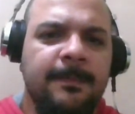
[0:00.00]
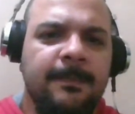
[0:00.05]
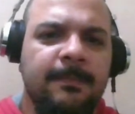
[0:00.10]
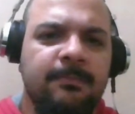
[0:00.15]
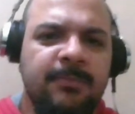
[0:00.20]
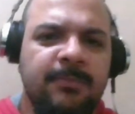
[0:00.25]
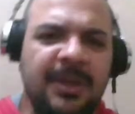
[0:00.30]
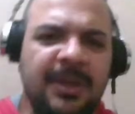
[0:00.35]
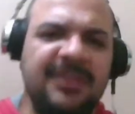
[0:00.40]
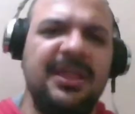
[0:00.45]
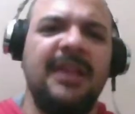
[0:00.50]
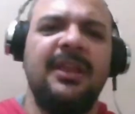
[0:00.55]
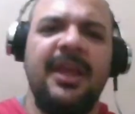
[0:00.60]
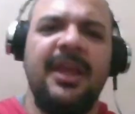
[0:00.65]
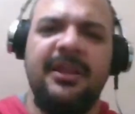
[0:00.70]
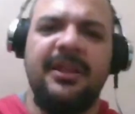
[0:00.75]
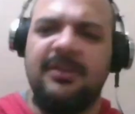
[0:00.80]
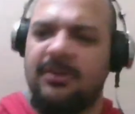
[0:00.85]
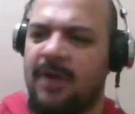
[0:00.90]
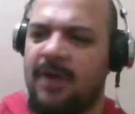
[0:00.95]
But then
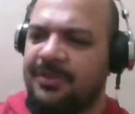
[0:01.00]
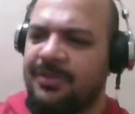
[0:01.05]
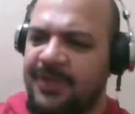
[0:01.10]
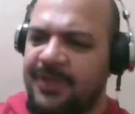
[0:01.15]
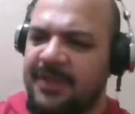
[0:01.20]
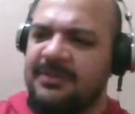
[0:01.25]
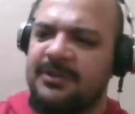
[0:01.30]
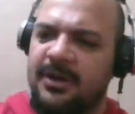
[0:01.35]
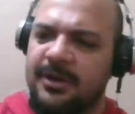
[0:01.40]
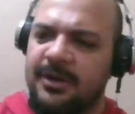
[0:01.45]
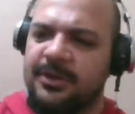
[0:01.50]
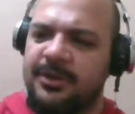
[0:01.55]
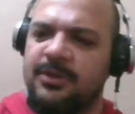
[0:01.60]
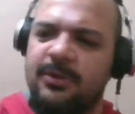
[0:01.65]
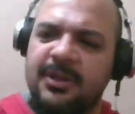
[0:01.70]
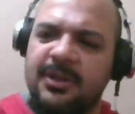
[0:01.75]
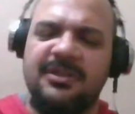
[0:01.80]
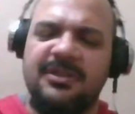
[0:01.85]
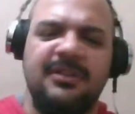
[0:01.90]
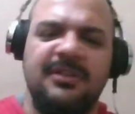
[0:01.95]
later on, they started
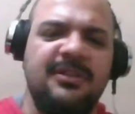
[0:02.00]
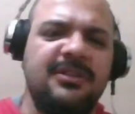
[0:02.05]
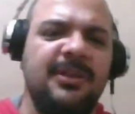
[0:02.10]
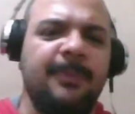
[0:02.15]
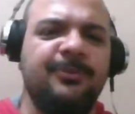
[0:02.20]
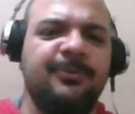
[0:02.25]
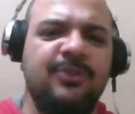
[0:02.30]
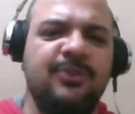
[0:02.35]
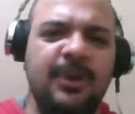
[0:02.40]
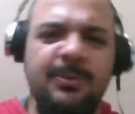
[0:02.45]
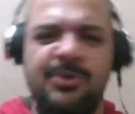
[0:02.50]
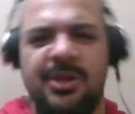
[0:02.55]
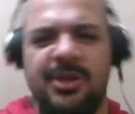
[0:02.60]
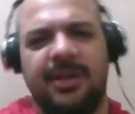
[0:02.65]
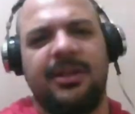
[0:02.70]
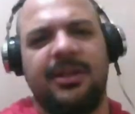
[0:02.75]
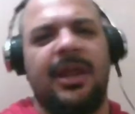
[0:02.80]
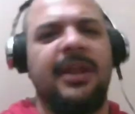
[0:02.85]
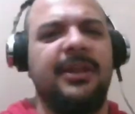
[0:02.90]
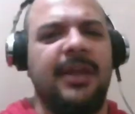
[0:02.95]
doing some
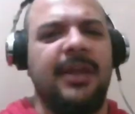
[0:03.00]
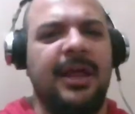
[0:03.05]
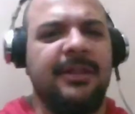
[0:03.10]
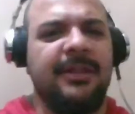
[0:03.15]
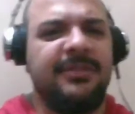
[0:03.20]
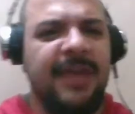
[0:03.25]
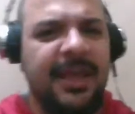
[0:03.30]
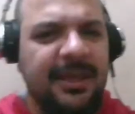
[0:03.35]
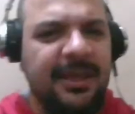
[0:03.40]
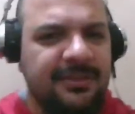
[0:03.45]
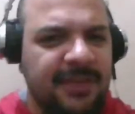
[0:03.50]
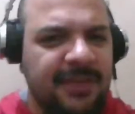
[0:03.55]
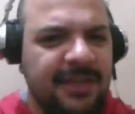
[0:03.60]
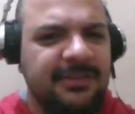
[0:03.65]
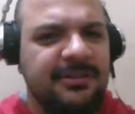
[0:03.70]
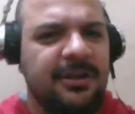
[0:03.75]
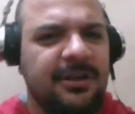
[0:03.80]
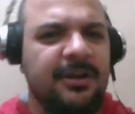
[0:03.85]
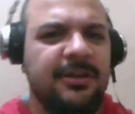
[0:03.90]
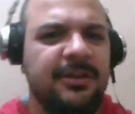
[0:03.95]
subscription, and they
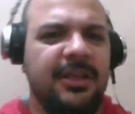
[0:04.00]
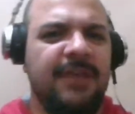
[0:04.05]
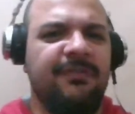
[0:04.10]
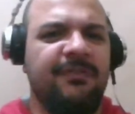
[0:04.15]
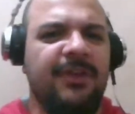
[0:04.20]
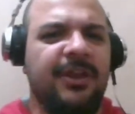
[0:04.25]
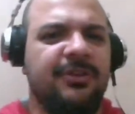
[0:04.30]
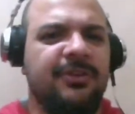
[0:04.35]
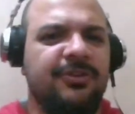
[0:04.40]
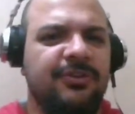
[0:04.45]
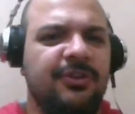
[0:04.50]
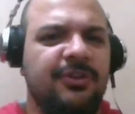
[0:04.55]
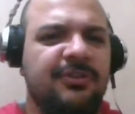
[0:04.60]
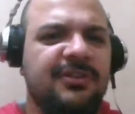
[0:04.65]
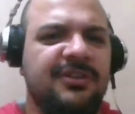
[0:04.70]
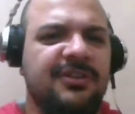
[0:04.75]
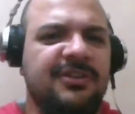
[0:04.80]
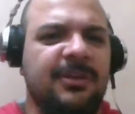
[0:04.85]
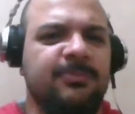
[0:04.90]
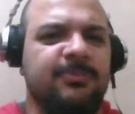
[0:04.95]
started even introducing
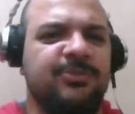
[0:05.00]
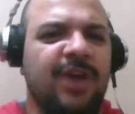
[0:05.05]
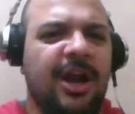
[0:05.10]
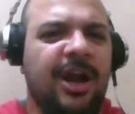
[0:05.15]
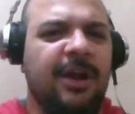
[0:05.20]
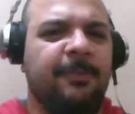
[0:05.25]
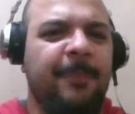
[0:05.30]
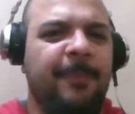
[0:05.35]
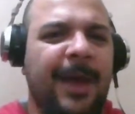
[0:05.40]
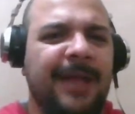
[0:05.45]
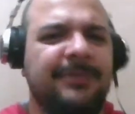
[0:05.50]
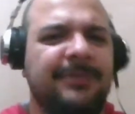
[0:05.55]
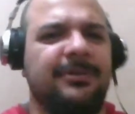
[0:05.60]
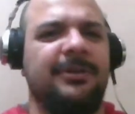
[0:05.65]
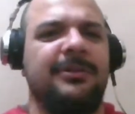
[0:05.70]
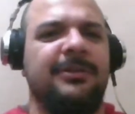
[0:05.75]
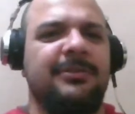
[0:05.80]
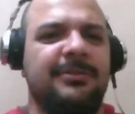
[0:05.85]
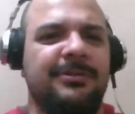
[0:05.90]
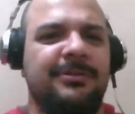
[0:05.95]
some dark
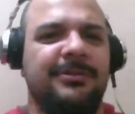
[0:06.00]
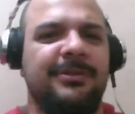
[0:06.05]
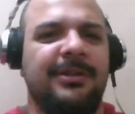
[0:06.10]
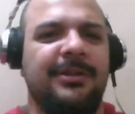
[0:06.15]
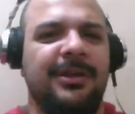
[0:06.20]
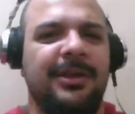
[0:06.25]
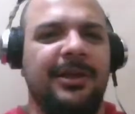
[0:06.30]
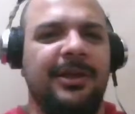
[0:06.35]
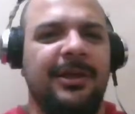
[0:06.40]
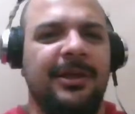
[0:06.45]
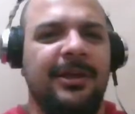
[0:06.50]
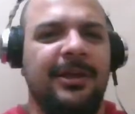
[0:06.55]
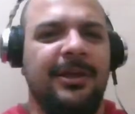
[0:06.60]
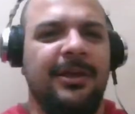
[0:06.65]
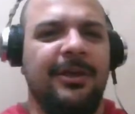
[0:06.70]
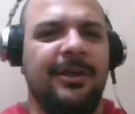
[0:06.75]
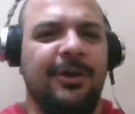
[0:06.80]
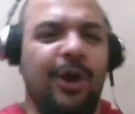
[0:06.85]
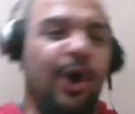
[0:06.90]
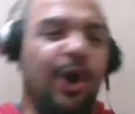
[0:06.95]
patterns.
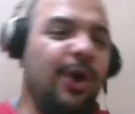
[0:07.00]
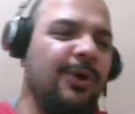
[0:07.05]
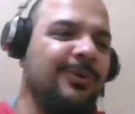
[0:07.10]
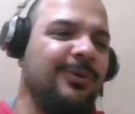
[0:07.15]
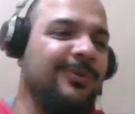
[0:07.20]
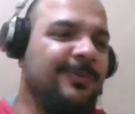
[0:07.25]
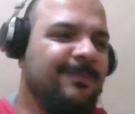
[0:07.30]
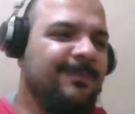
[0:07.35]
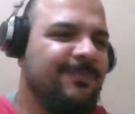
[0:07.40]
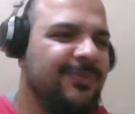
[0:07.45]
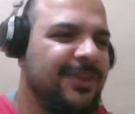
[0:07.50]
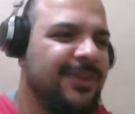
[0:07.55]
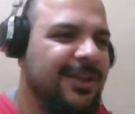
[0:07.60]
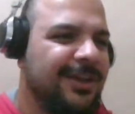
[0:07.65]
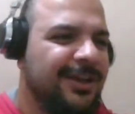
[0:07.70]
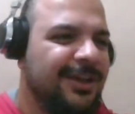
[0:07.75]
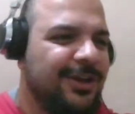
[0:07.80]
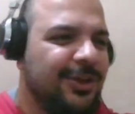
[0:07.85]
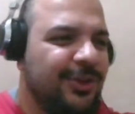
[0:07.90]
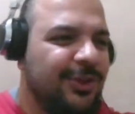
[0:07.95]
Oh,
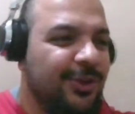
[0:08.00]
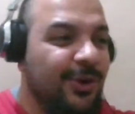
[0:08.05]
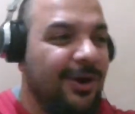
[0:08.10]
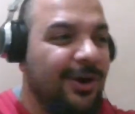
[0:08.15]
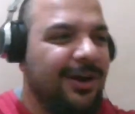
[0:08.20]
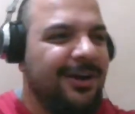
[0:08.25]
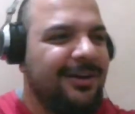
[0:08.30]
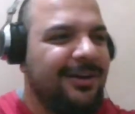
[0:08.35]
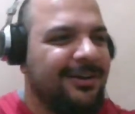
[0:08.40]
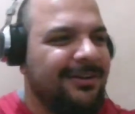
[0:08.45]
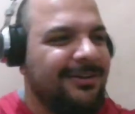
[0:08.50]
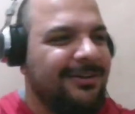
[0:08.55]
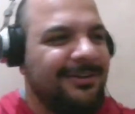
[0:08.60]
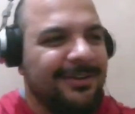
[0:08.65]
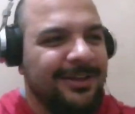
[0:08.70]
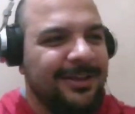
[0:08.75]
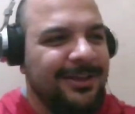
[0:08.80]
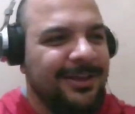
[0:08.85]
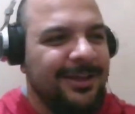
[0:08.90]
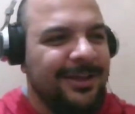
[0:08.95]
you are
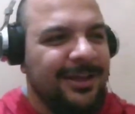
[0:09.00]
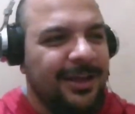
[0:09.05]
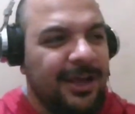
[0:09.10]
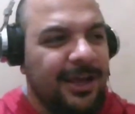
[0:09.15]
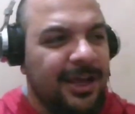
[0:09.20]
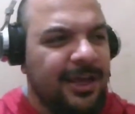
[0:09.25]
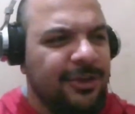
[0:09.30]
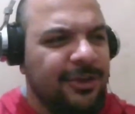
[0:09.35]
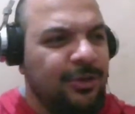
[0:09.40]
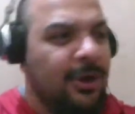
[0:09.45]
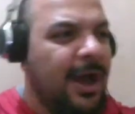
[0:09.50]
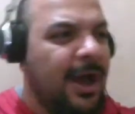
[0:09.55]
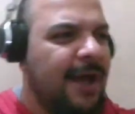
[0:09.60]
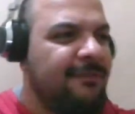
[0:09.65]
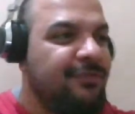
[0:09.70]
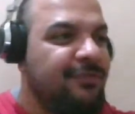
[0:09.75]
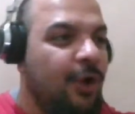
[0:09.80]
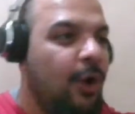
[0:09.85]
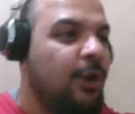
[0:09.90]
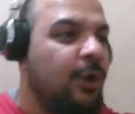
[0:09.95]
You have
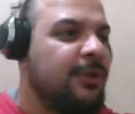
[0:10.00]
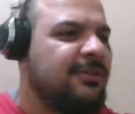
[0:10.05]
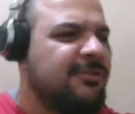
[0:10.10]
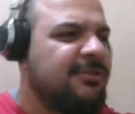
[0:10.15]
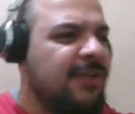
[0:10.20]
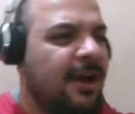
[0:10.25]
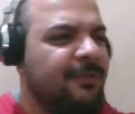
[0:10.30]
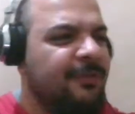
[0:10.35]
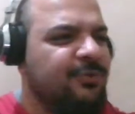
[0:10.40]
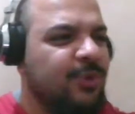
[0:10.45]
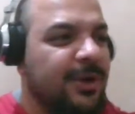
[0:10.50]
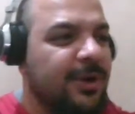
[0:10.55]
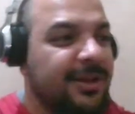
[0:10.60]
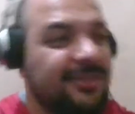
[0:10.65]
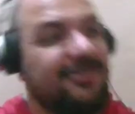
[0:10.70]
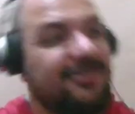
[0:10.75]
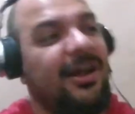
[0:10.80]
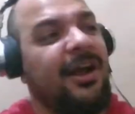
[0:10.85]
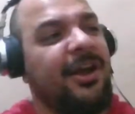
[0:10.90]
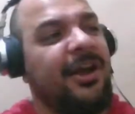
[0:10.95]
the old software, it's
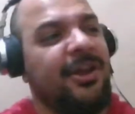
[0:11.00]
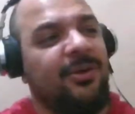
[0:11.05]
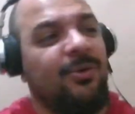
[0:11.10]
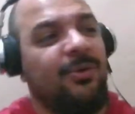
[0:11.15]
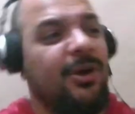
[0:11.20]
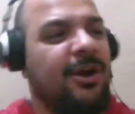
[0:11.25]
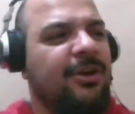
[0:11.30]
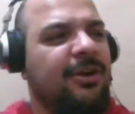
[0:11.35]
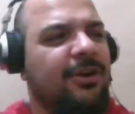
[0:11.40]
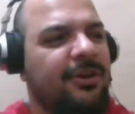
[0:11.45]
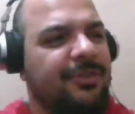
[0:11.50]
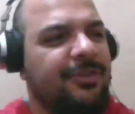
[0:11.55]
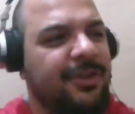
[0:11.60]
not going to work on the